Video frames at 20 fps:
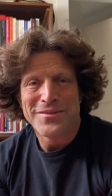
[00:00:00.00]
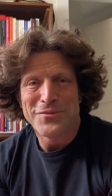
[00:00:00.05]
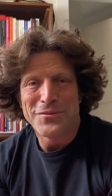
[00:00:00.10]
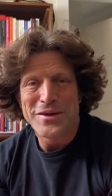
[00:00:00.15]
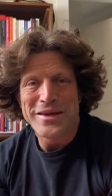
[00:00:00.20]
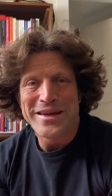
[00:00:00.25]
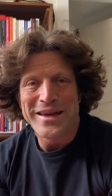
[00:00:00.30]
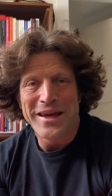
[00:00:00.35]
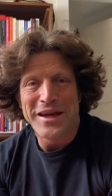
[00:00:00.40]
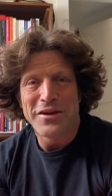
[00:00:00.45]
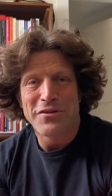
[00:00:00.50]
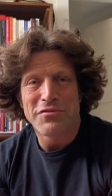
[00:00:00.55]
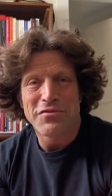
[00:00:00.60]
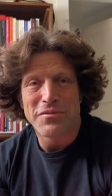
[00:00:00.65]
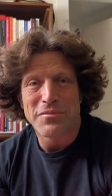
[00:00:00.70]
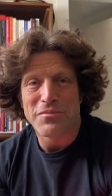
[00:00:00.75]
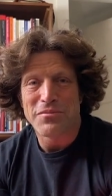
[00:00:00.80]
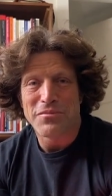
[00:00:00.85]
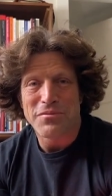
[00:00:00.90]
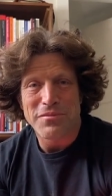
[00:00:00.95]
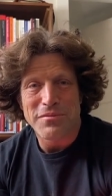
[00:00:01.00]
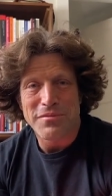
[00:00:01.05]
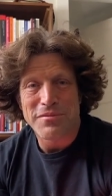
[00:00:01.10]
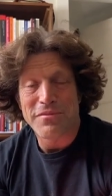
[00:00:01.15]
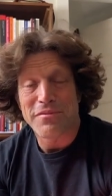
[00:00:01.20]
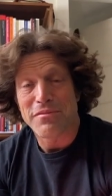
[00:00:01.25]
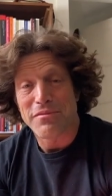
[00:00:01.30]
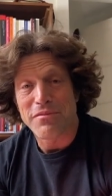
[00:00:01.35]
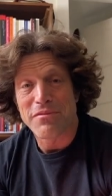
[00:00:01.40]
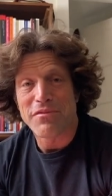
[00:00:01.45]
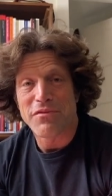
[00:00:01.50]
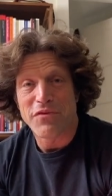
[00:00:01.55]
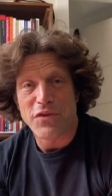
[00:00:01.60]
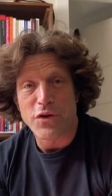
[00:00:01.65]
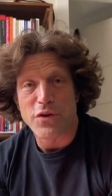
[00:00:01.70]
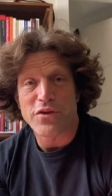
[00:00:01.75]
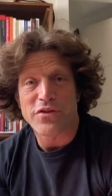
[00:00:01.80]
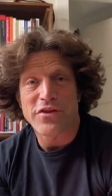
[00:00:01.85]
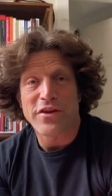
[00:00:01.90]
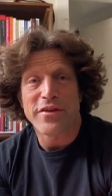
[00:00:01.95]
gain from
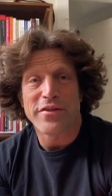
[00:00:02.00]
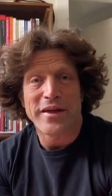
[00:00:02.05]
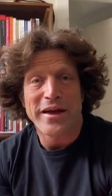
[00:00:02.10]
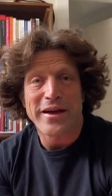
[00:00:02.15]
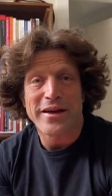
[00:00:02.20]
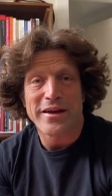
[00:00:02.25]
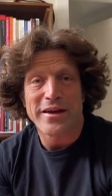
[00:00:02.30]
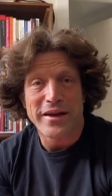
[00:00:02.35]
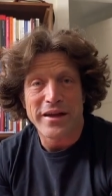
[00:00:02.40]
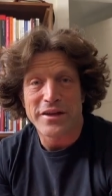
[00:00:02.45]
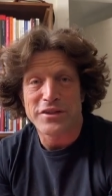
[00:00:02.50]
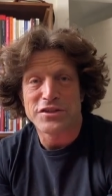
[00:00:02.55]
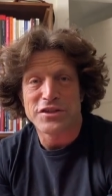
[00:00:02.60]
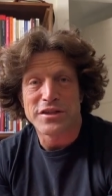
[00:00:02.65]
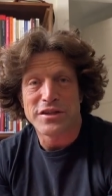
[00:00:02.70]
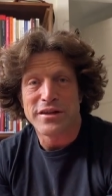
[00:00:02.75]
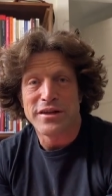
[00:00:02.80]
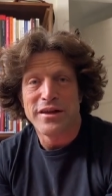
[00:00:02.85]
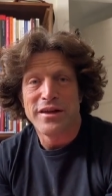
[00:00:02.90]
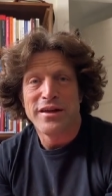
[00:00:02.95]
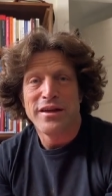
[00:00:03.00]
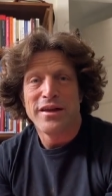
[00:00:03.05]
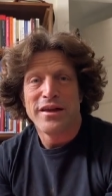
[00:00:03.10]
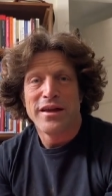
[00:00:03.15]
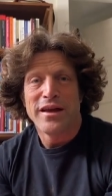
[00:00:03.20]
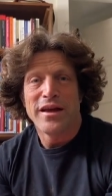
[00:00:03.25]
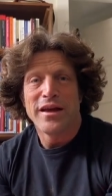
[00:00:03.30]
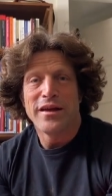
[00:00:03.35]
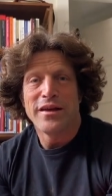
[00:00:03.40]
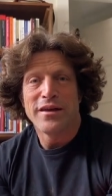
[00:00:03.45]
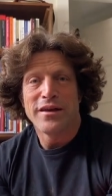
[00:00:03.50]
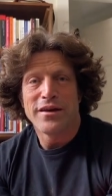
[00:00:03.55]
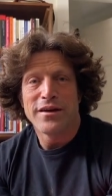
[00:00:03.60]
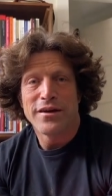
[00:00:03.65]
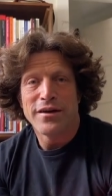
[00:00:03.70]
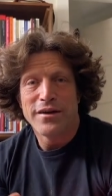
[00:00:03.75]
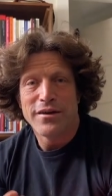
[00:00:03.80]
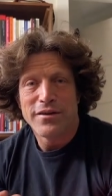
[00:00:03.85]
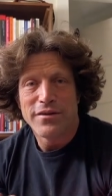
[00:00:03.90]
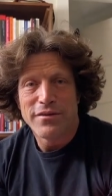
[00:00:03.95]
focusing on that connection and
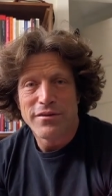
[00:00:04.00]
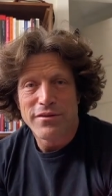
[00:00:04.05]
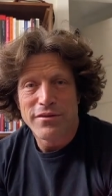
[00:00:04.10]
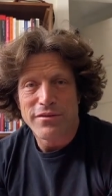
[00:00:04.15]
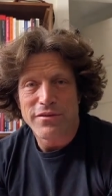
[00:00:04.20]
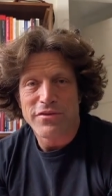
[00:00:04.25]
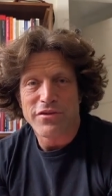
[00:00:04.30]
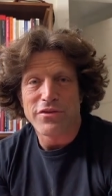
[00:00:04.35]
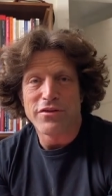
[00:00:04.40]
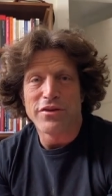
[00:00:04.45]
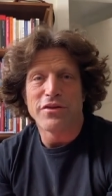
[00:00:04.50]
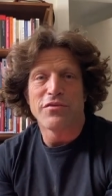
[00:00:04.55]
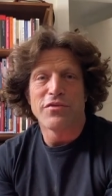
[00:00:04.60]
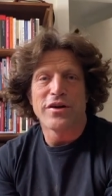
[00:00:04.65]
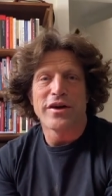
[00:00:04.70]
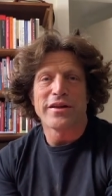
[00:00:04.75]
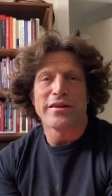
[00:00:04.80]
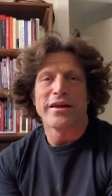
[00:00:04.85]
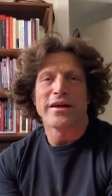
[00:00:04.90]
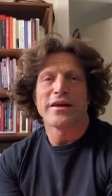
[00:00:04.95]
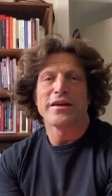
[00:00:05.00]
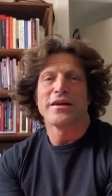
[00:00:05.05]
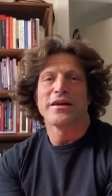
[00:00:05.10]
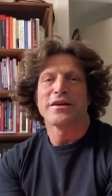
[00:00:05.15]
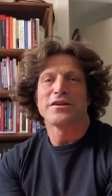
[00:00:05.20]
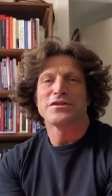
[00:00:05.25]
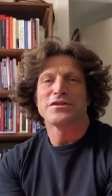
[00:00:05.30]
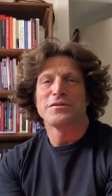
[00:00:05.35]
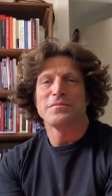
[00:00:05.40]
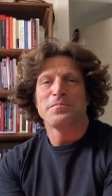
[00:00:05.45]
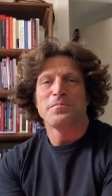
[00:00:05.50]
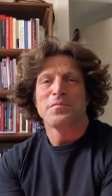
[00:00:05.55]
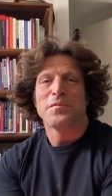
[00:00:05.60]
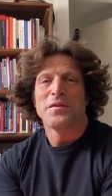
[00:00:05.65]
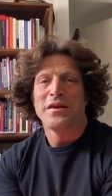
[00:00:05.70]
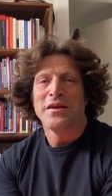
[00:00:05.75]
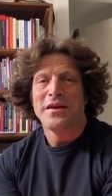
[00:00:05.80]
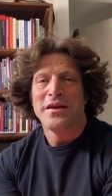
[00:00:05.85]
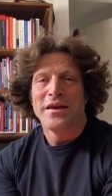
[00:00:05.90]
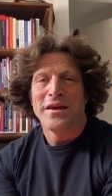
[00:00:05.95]
solidifying that connection.
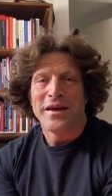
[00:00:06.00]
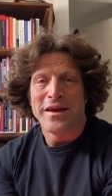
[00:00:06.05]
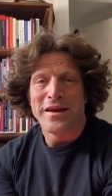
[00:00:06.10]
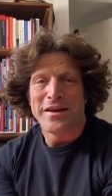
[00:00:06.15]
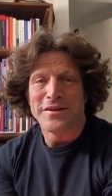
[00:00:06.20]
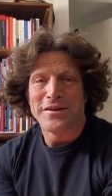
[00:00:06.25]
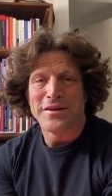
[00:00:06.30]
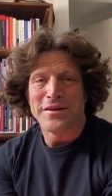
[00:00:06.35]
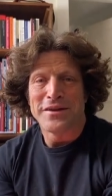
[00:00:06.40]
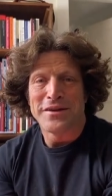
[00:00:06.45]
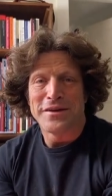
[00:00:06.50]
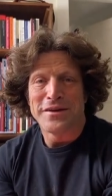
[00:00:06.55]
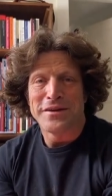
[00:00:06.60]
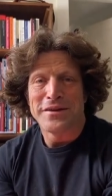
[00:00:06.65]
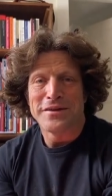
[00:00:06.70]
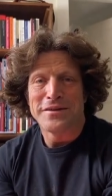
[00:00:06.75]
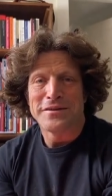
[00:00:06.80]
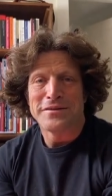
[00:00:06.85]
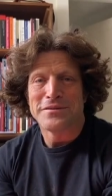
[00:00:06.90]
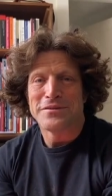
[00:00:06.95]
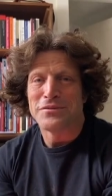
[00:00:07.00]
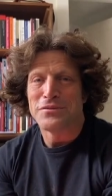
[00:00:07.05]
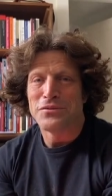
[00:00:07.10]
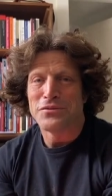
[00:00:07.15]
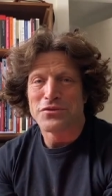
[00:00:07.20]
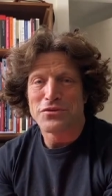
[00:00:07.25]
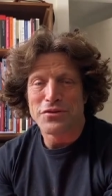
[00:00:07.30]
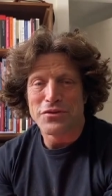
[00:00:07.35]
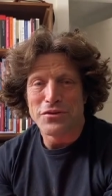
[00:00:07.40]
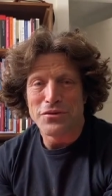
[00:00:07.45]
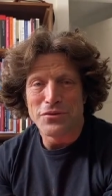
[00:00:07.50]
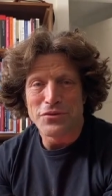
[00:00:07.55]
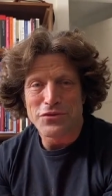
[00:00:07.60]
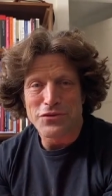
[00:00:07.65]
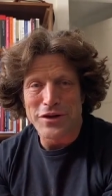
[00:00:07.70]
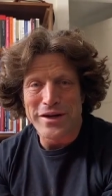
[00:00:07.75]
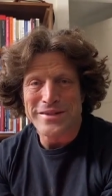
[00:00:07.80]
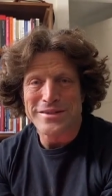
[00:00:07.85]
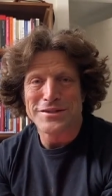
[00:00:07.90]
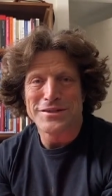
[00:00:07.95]
And it was
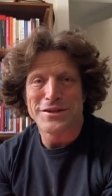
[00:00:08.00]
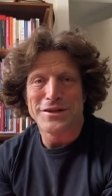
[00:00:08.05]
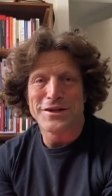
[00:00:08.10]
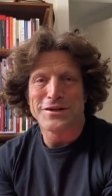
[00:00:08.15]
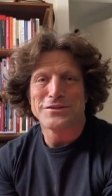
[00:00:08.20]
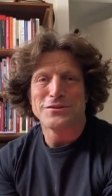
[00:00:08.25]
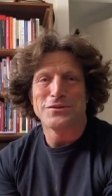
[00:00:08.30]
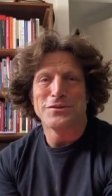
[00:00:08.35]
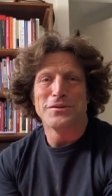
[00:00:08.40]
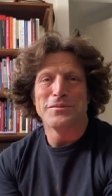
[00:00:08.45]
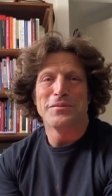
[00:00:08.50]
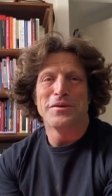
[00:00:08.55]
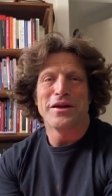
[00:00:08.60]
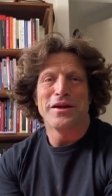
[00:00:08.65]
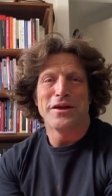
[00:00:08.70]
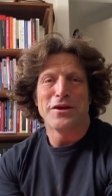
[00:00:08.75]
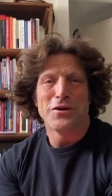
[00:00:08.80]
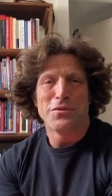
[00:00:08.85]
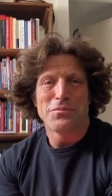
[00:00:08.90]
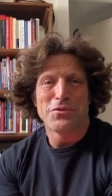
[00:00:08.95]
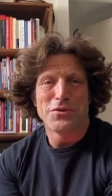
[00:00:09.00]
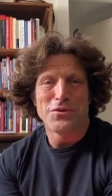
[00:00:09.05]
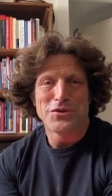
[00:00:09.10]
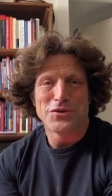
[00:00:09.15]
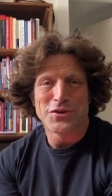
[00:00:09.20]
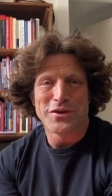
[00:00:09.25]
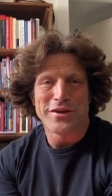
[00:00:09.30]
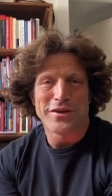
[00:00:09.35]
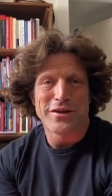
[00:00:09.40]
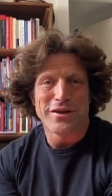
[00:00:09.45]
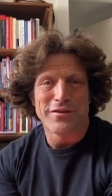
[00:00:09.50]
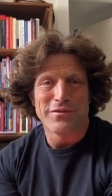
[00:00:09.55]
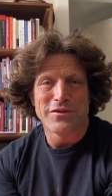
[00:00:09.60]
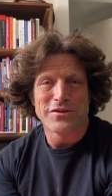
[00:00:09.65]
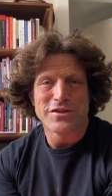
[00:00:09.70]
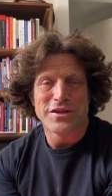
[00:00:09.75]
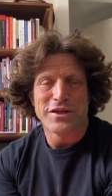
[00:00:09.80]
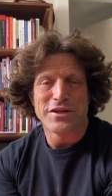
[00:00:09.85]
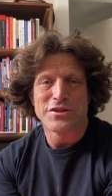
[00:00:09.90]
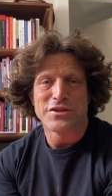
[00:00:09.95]
great to talk to him, and I hope you enjoy the
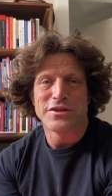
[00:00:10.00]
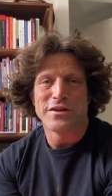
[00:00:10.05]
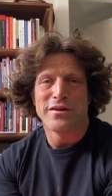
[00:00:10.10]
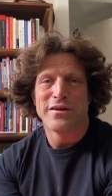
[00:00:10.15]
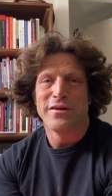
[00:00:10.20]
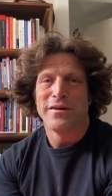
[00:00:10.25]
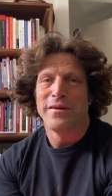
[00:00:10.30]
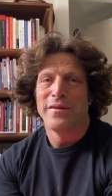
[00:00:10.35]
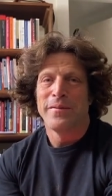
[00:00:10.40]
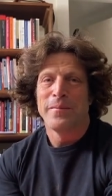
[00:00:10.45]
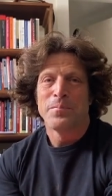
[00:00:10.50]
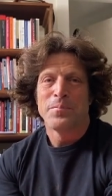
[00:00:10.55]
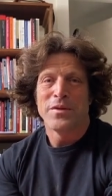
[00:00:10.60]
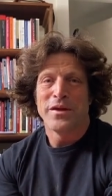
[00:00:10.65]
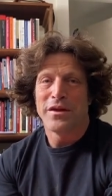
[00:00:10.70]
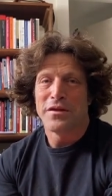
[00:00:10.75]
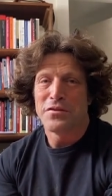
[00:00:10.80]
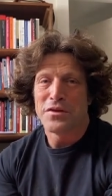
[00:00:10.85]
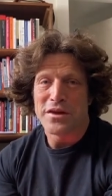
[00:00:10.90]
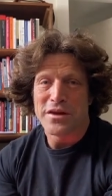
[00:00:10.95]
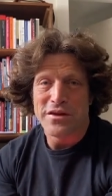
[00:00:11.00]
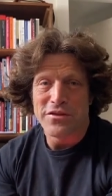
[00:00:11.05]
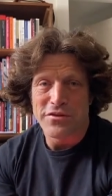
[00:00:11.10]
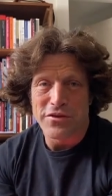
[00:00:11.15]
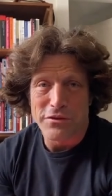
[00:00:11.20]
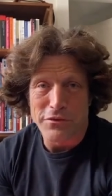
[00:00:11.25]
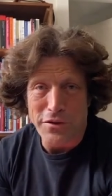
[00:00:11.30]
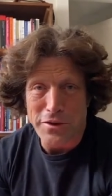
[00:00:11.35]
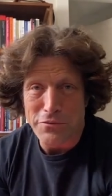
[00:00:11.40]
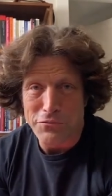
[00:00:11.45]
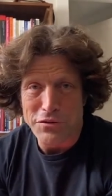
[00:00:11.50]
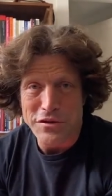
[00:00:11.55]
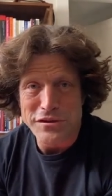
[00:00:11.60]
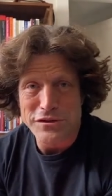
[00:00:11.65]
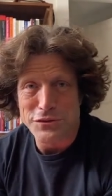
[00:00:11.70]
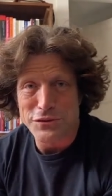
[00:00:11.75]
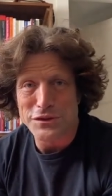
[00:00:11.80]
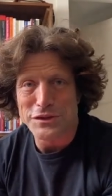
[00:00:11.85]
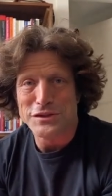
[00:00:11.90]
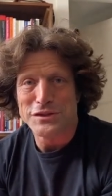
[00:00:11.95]
conversation. And I think he's a great
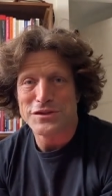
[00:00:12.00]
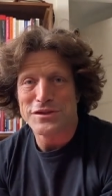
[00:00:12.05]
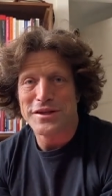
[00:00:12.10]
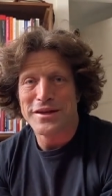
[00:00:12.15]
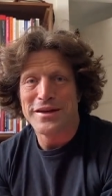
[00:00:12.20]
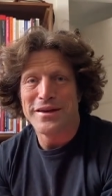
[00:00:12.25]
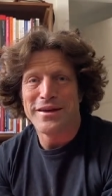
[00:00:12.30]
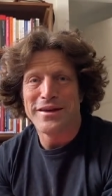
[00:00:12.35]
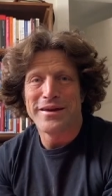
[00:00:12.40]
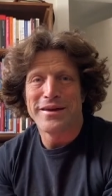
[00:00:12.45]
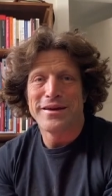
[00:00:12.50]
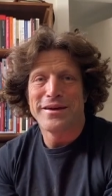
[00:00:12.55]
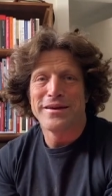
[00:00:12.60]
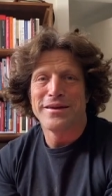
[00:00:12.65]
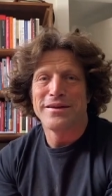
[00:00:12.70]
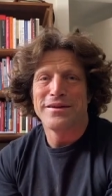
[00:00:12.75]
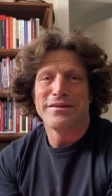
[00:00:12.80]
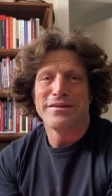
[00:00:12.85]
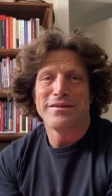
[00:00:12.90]
resource. You